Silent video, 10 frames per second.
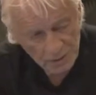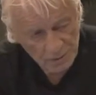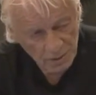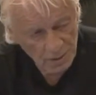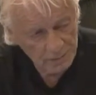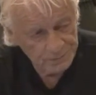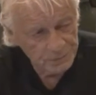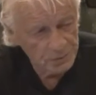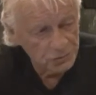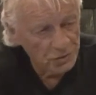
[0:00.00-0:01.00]
tonight,
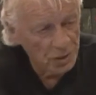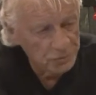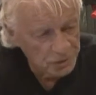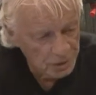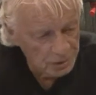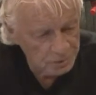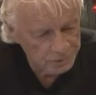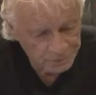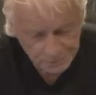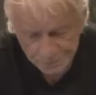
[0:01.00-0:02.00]
same channel.
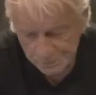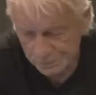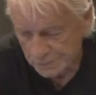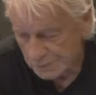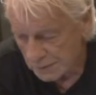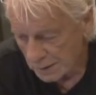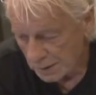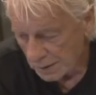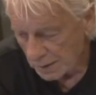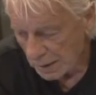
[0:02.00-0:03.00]

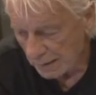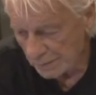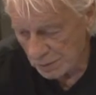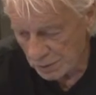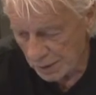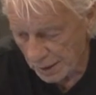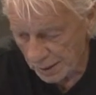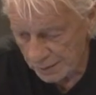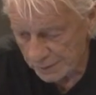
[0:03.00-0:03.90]
Have a good day.